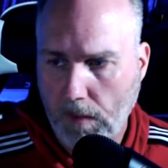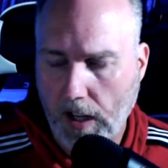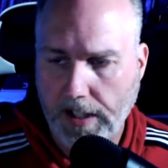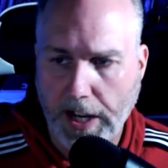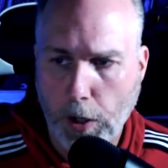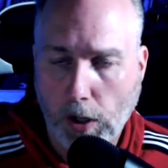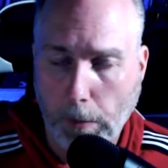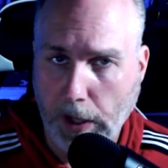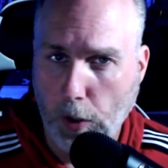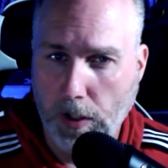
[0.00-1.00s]
because I knew it could
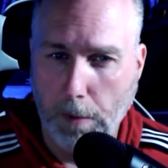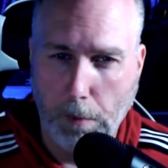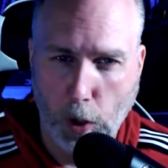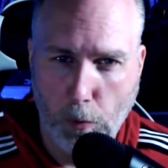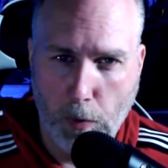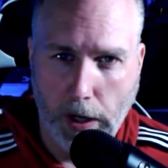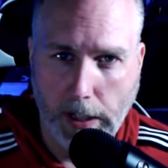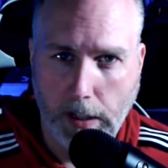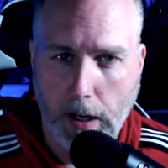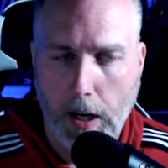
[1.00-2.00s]
be used in
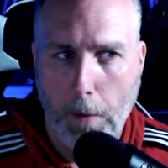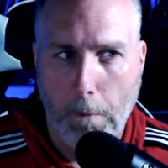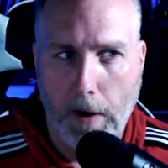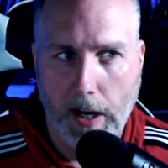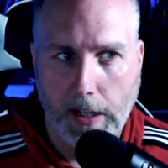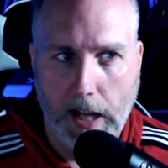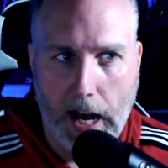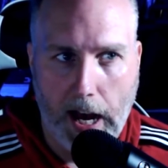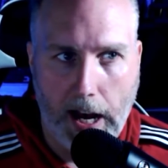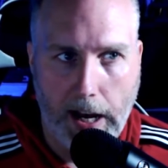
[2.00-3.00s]
blueprints, but
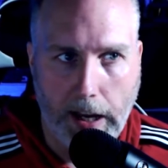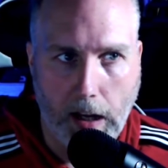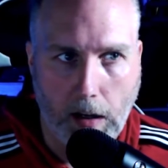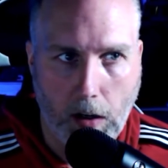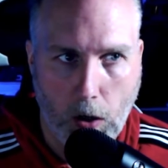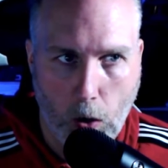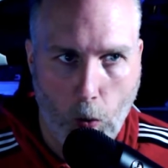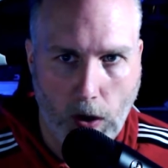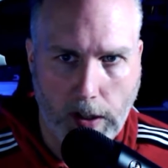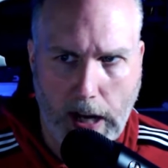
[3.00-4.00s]
I
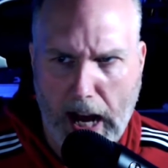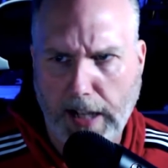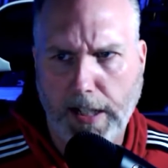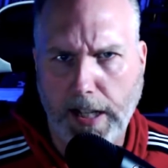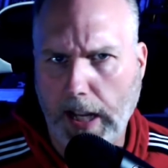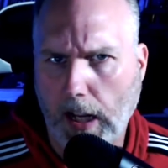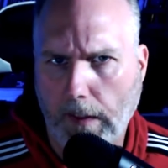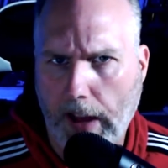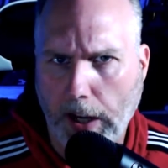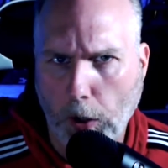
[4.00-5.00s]
was not
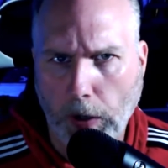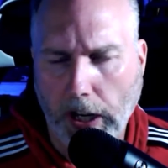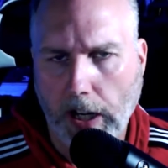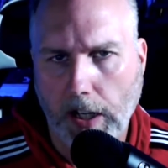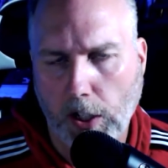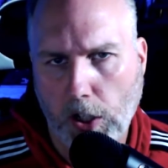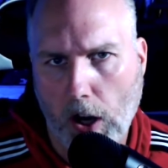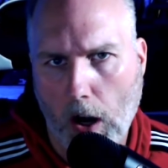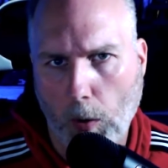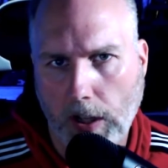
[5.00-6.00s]
seeing that you needed to
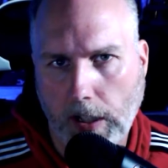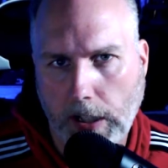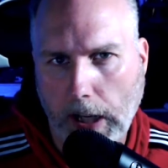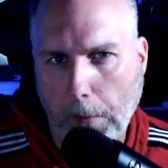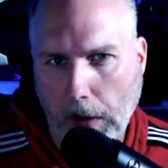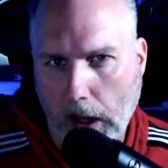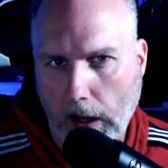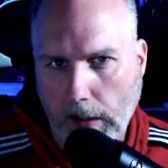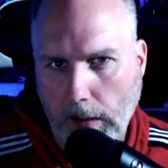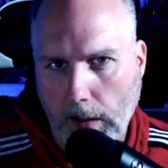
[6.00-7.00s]
start with a C
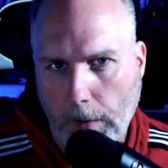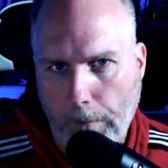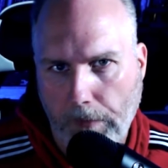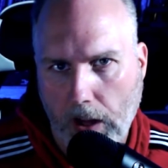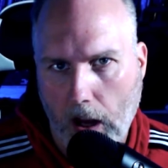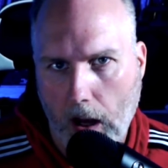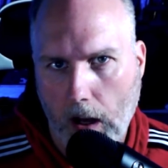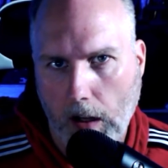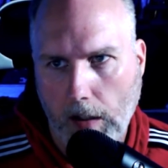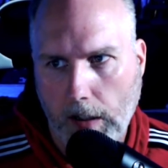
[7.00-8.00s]
plus
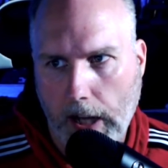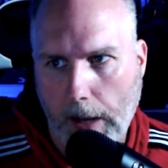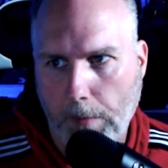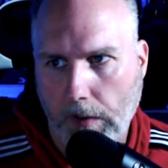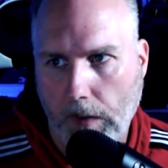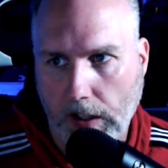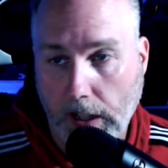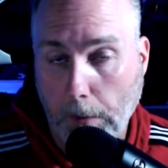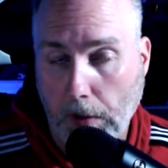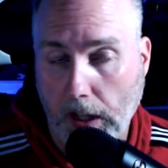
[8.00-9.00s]
type of a
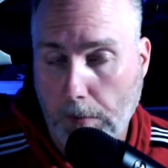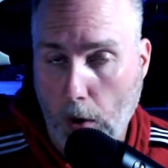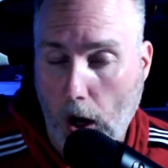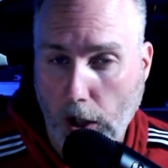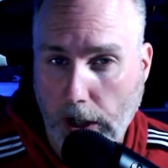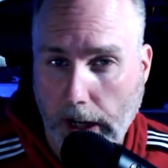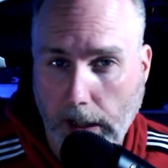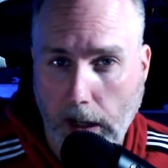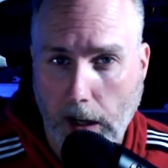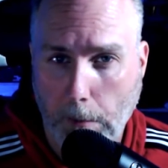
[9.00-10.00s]
C plus
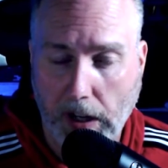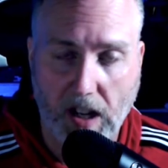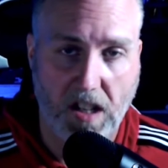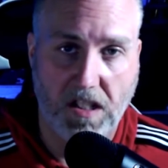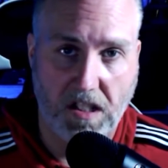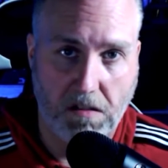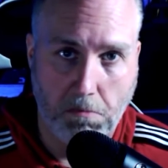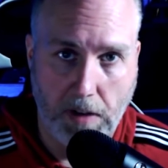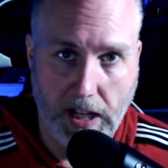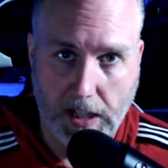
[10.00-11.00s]
project because
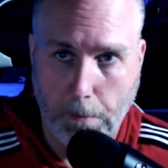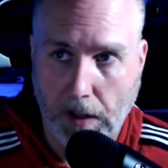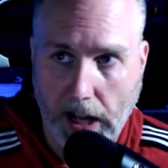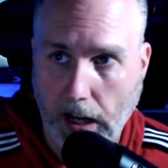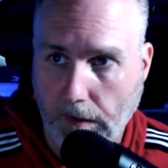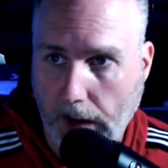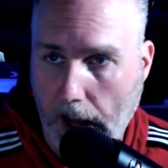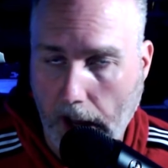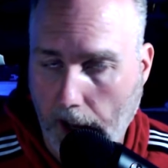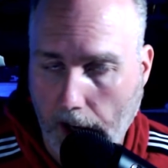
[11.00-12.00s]
it's plain of
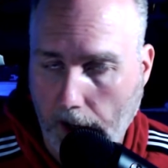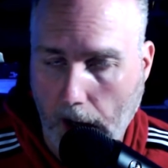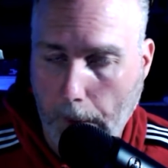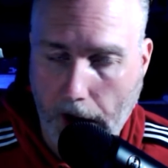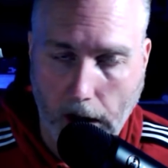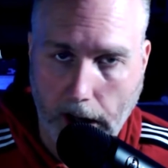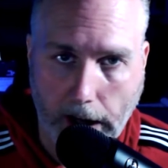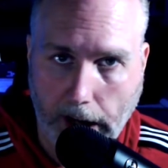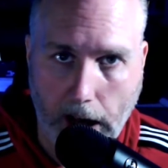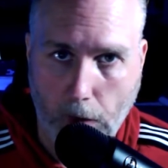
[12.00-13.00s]
day and apparently I
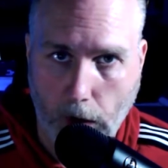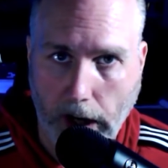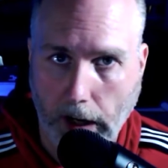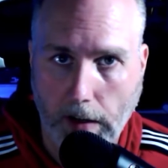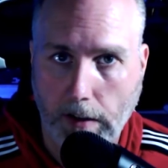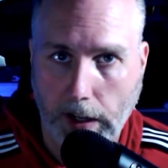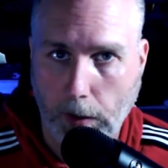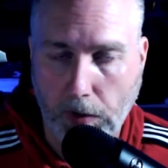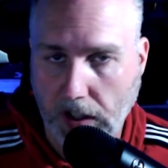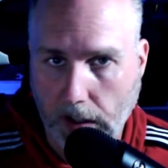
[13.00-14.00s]
can't read and it
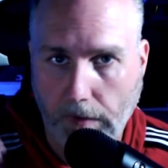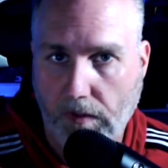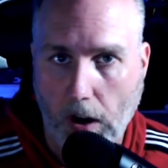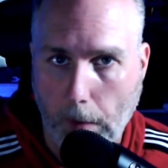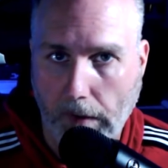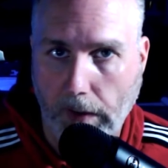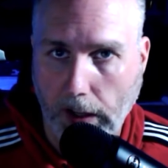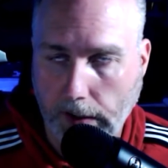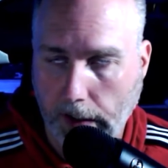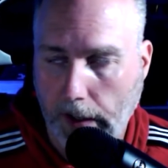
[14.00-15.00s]
was just in front of my
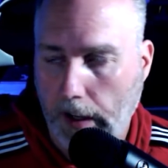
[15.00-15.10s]
face.